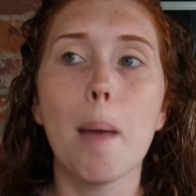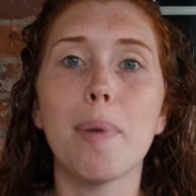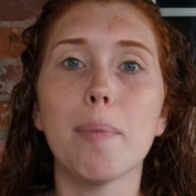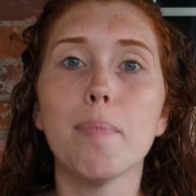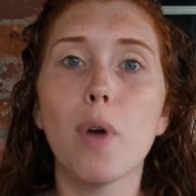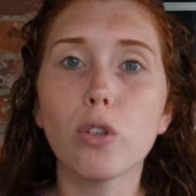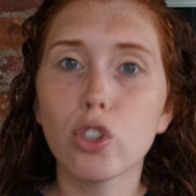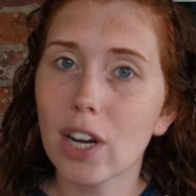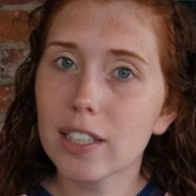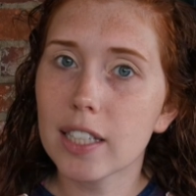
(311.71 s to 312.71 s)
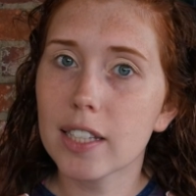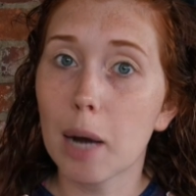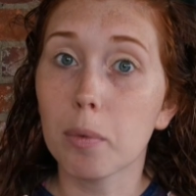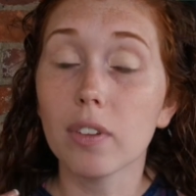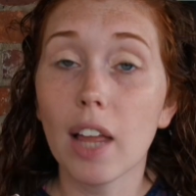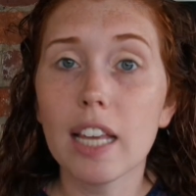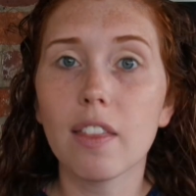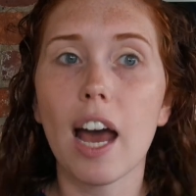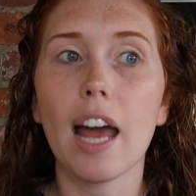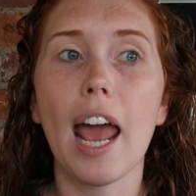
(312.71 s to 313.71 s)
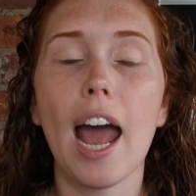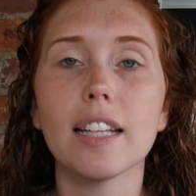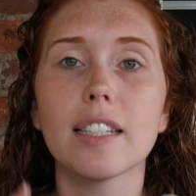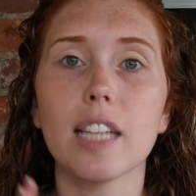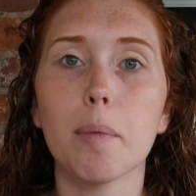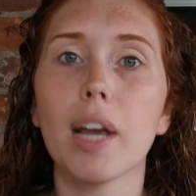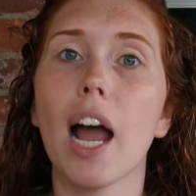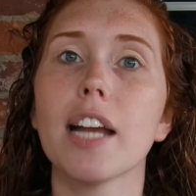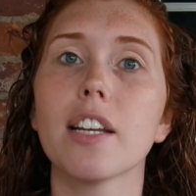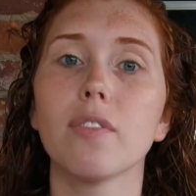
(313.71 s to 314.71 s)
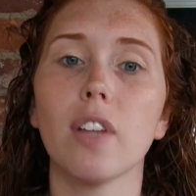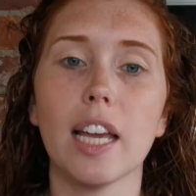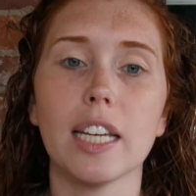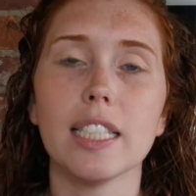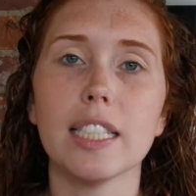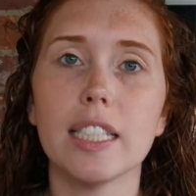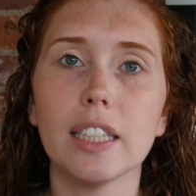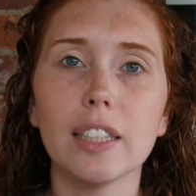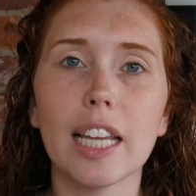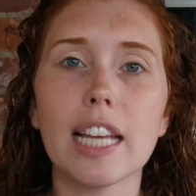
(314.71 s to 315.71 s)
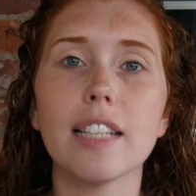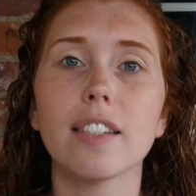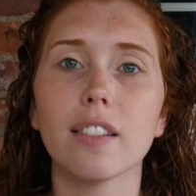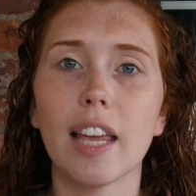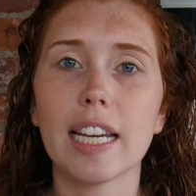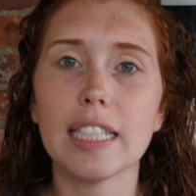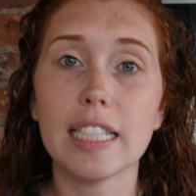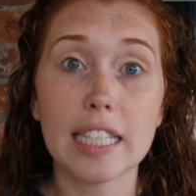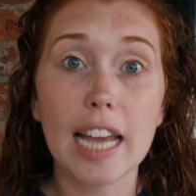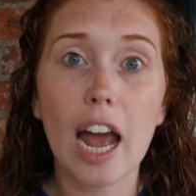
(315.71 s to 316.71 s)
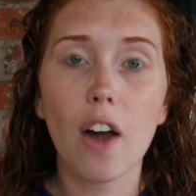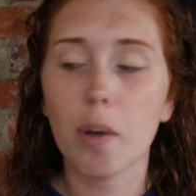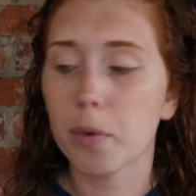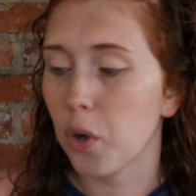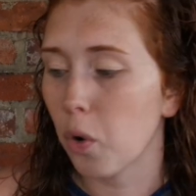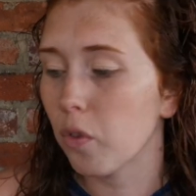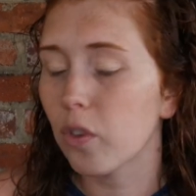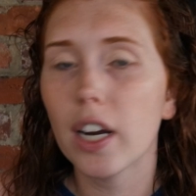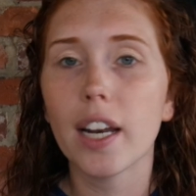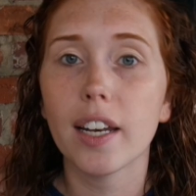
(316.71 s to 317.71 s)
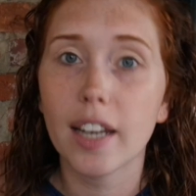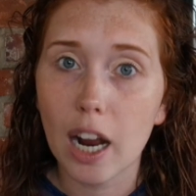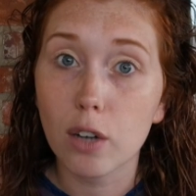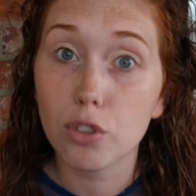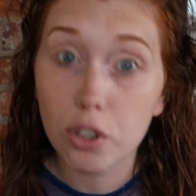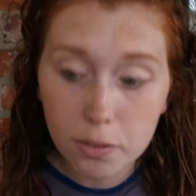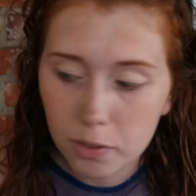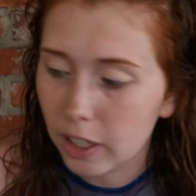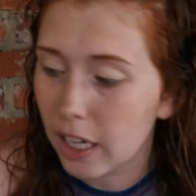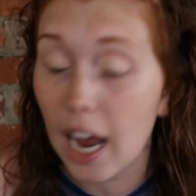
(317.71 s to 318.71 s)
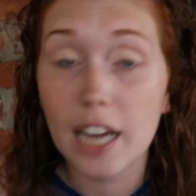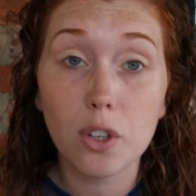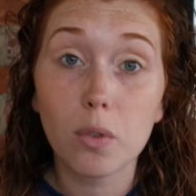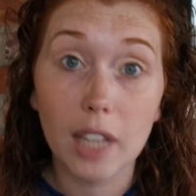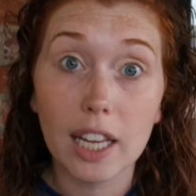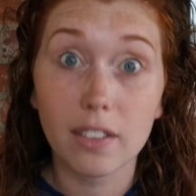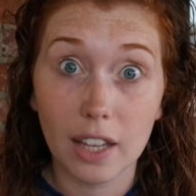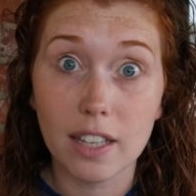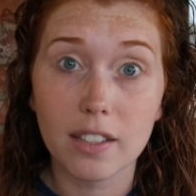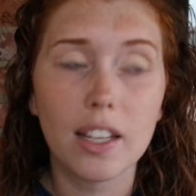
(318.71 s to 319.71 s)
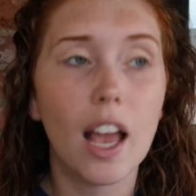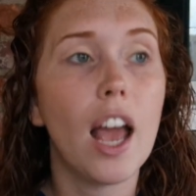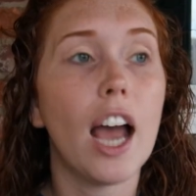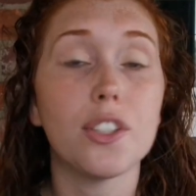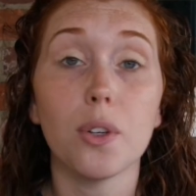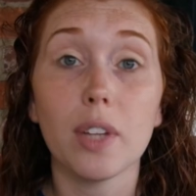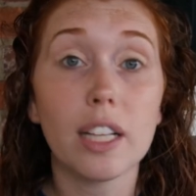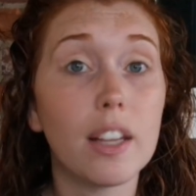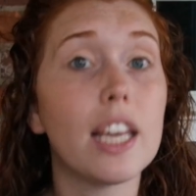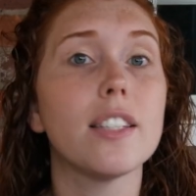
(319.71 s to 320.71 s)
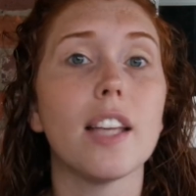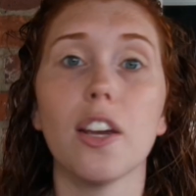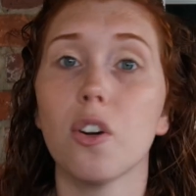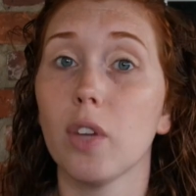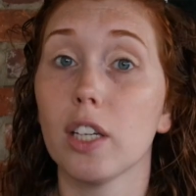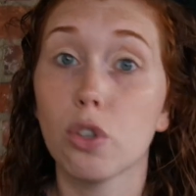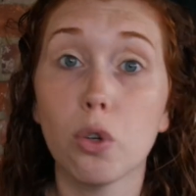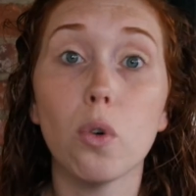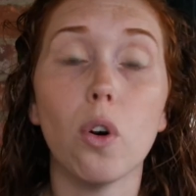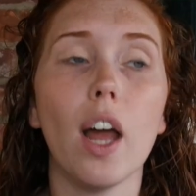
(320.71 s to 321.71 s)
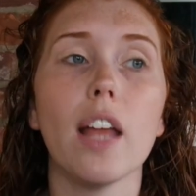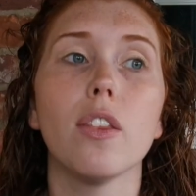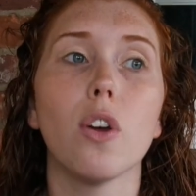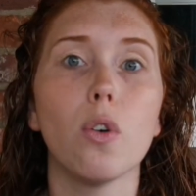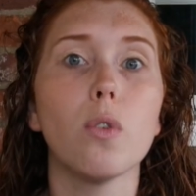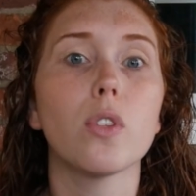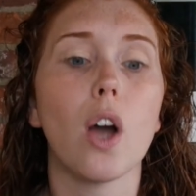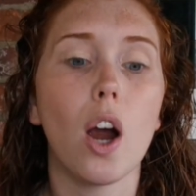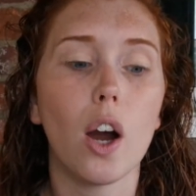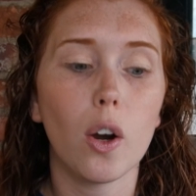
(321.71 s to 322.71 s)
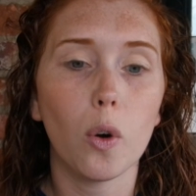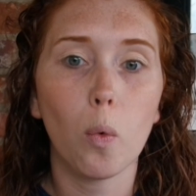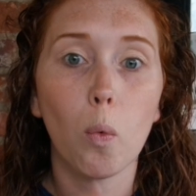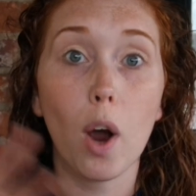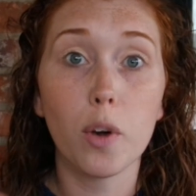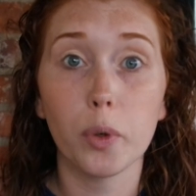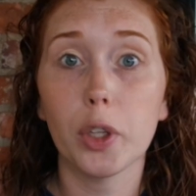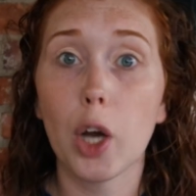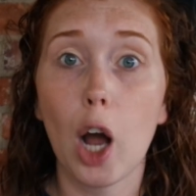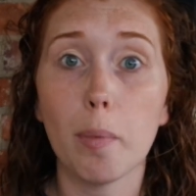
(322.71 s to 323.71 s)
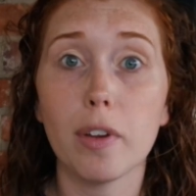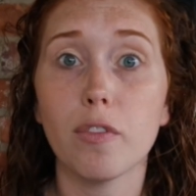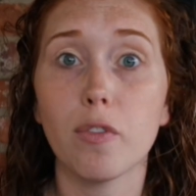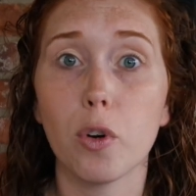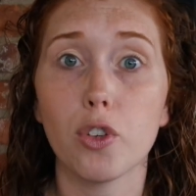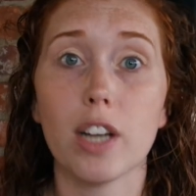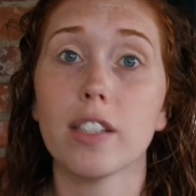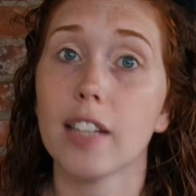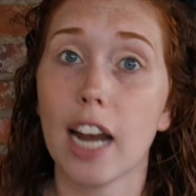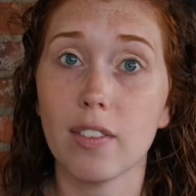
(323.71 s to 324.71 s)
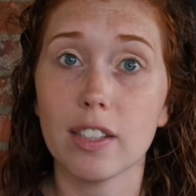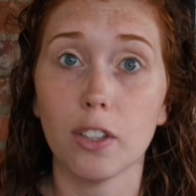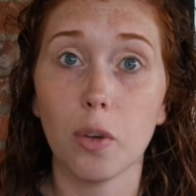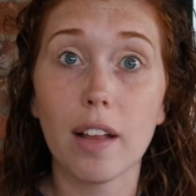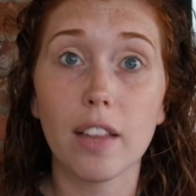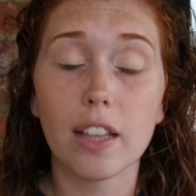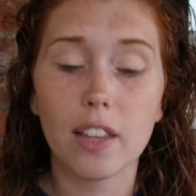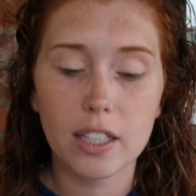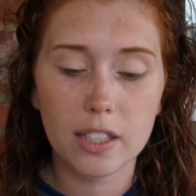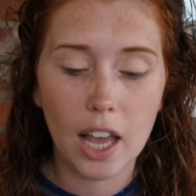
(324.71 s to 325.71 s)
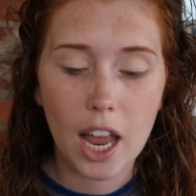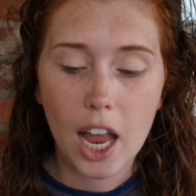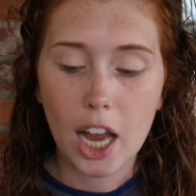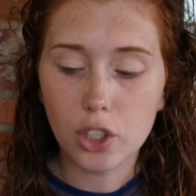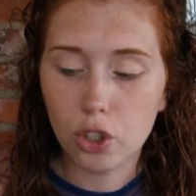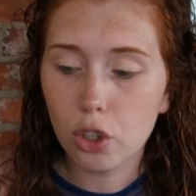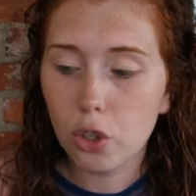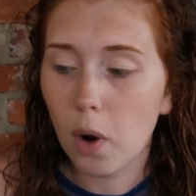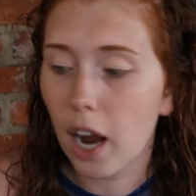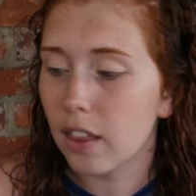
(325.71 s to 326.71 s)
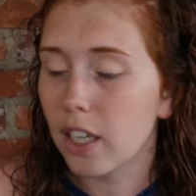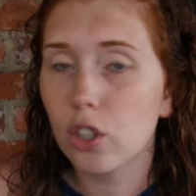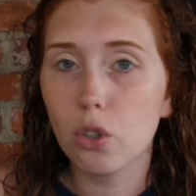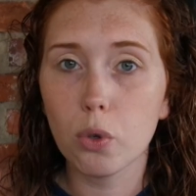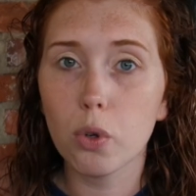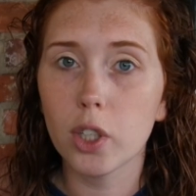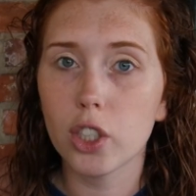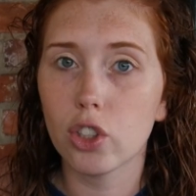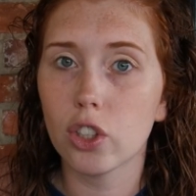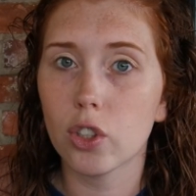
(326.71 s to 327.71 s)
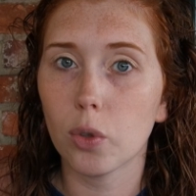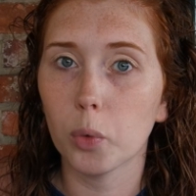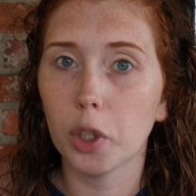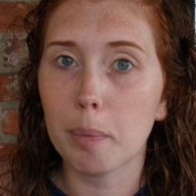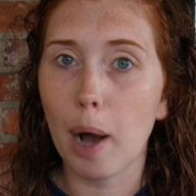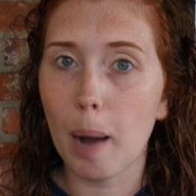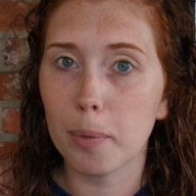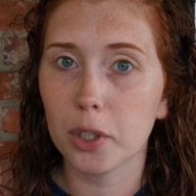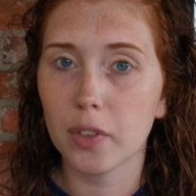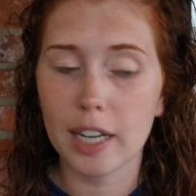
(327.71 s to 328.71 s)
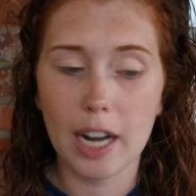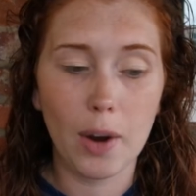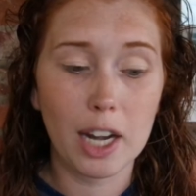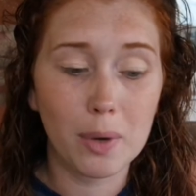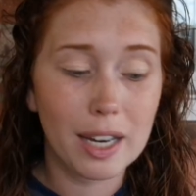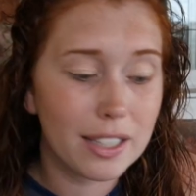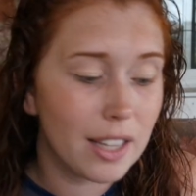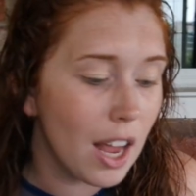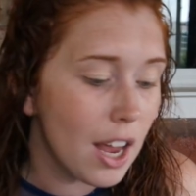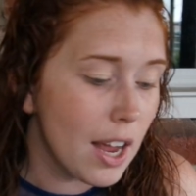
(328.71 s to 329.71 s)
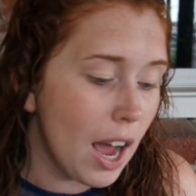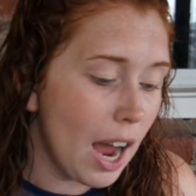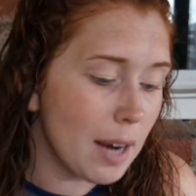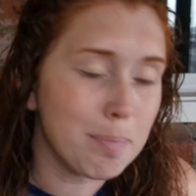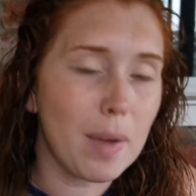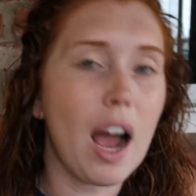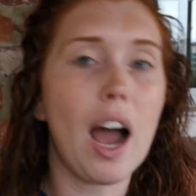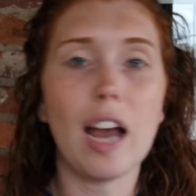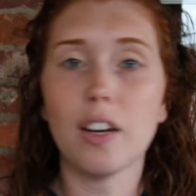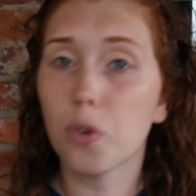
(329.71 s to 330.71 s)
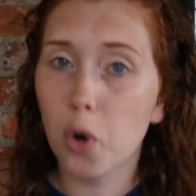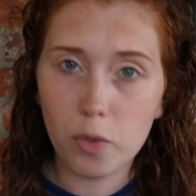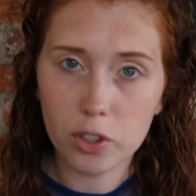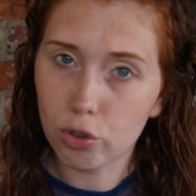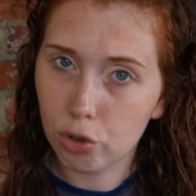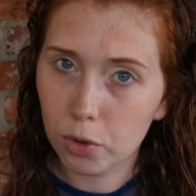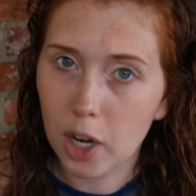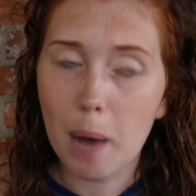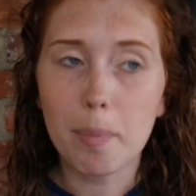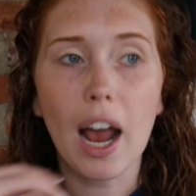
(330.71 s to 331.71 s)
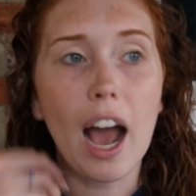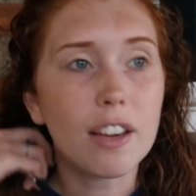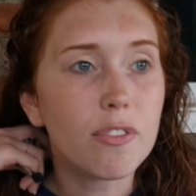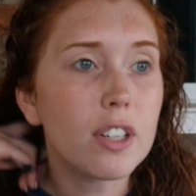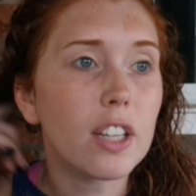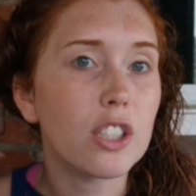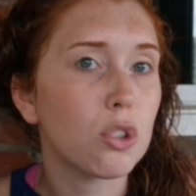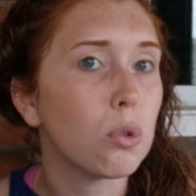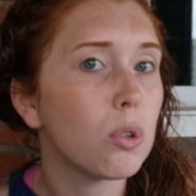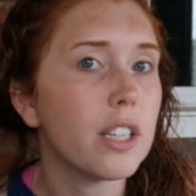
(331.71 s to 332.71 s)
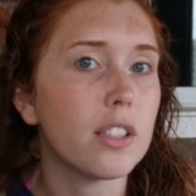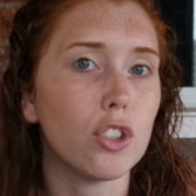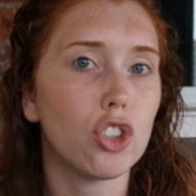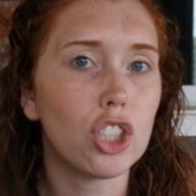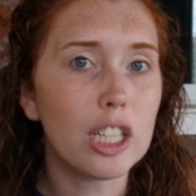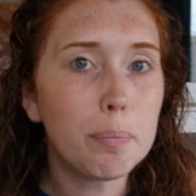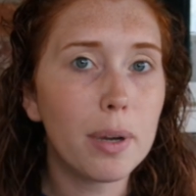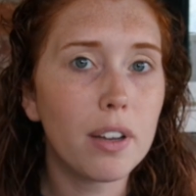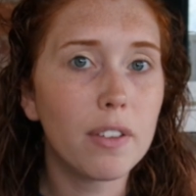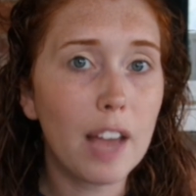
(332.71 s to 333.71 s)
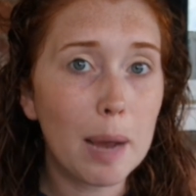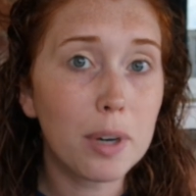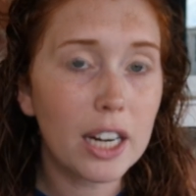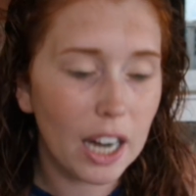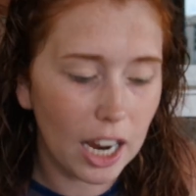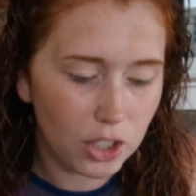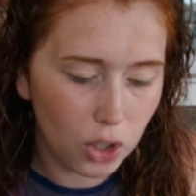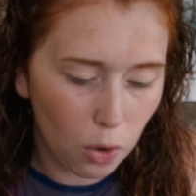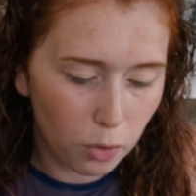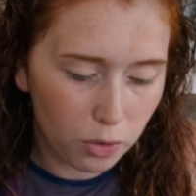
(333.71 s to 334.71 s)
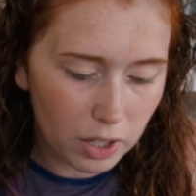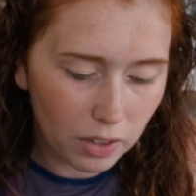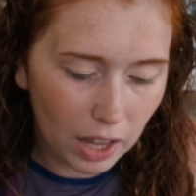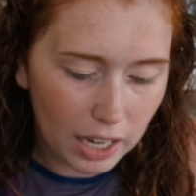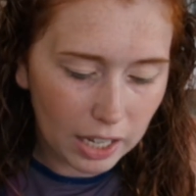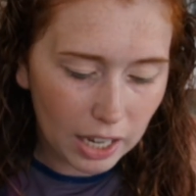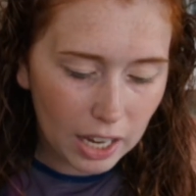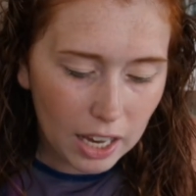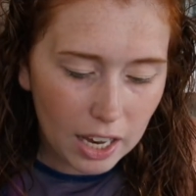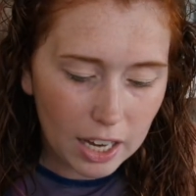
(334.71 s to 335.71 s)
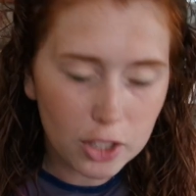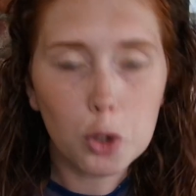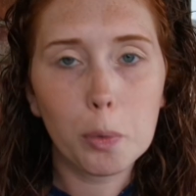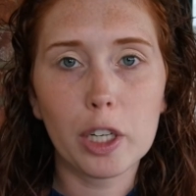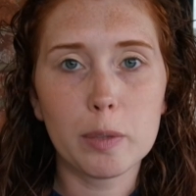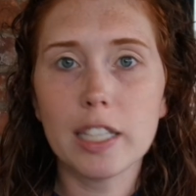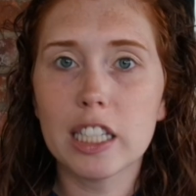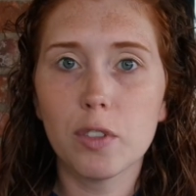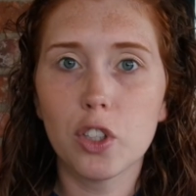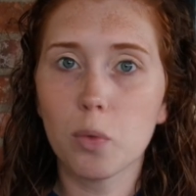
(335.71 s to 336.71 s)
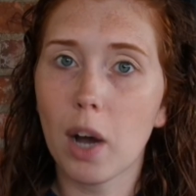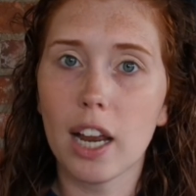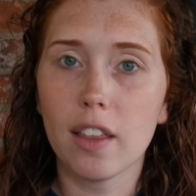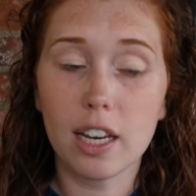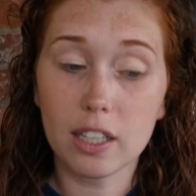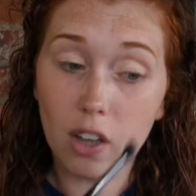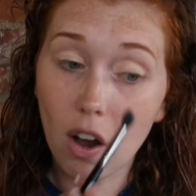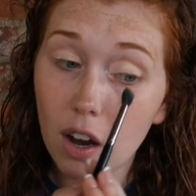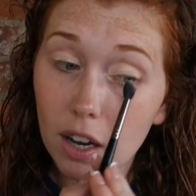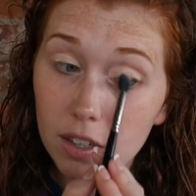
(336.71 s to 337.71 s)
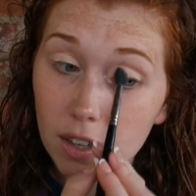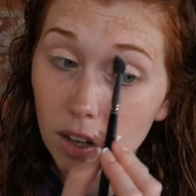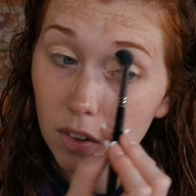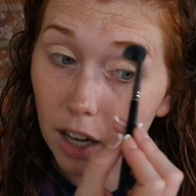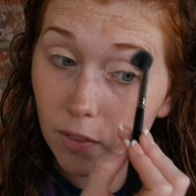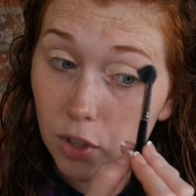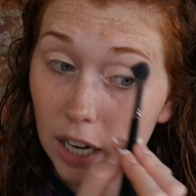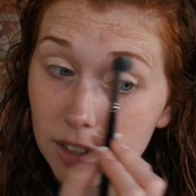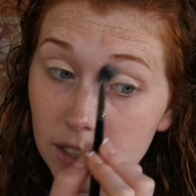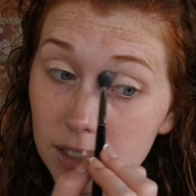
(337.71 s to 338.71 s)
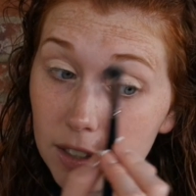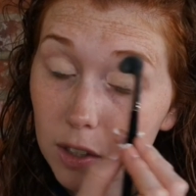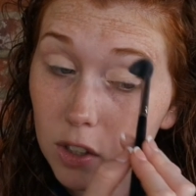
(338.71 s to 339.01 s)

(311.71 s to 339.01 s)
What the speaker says: But most dresses that were like that had some kind of like lace like decal that would go over it. Now, truthfully, I don't like lace. I don't like lace, I don't like tulle, and those are one, really common for dresses that have a silhouette like this, and two, I think tulle is just really popular right now. Anyways, I don't know if this is true or not, but I feel like tulle is a cheap fabric. I don't feel like it's super expensive, which is why I think it's on a lot of dresses.